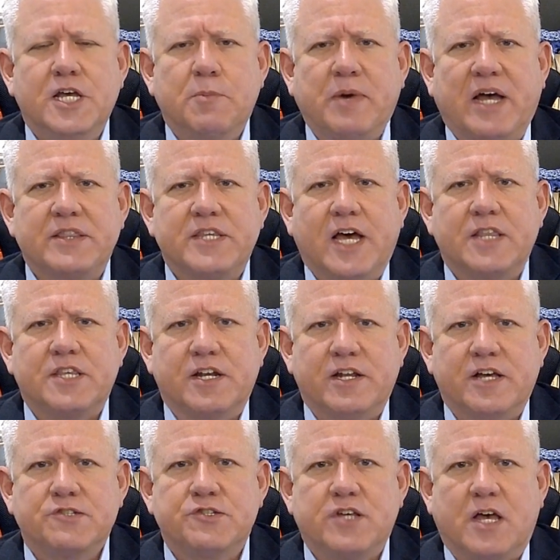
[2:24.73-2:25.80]
about that the
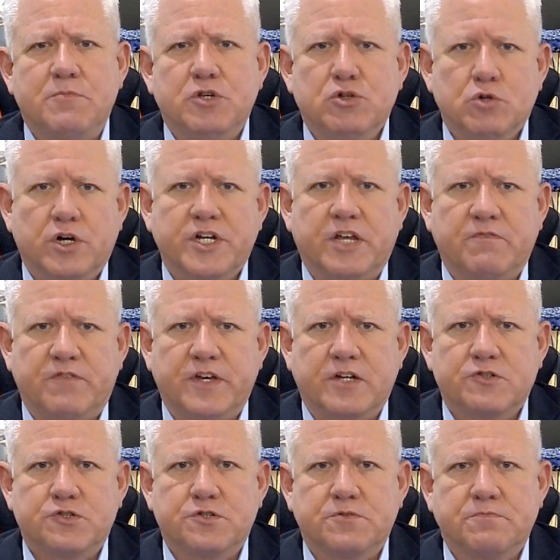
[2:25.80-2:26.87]
next time you look at
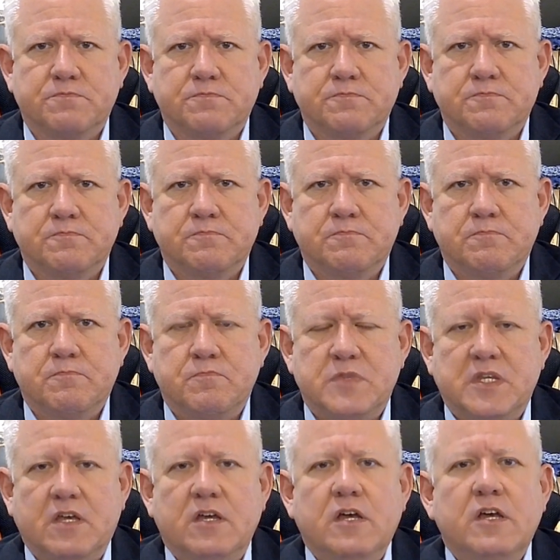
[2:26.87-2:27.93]
VIX.
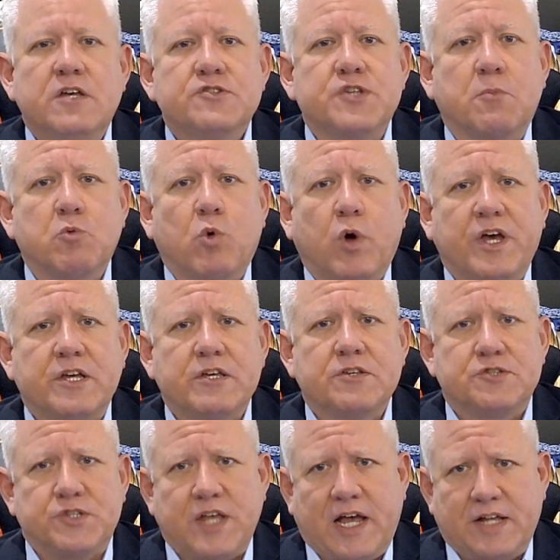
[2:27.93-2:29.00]
Some quick
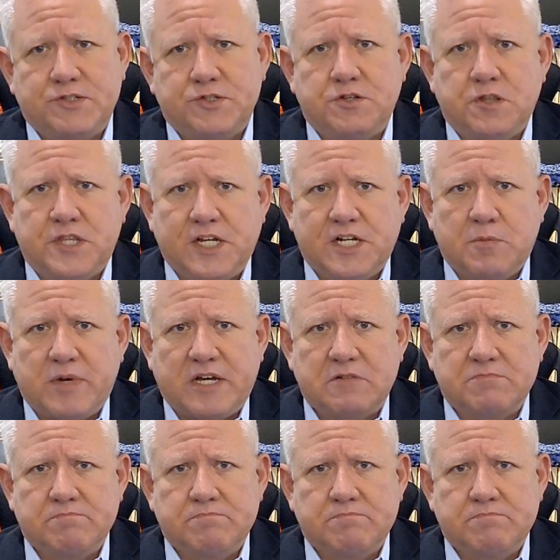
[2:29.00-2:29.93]
stats to think about.